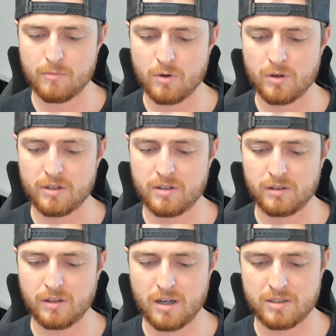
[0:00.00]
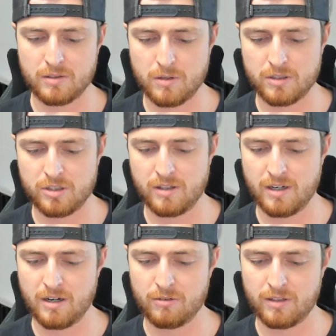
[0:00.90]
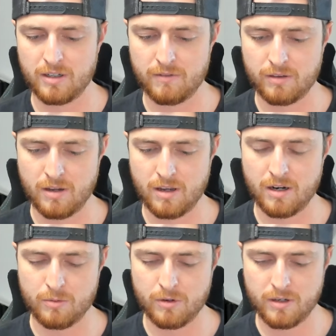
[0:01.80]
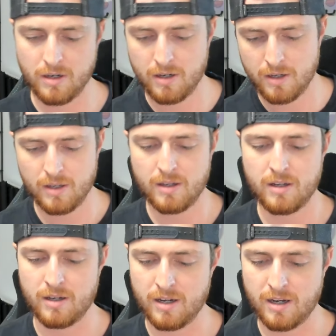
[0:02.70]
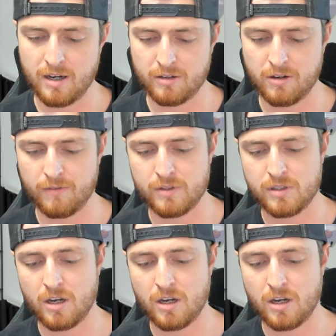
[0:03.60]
more Lost Origin than I really ever thought I would. Uh, I don't know if you saw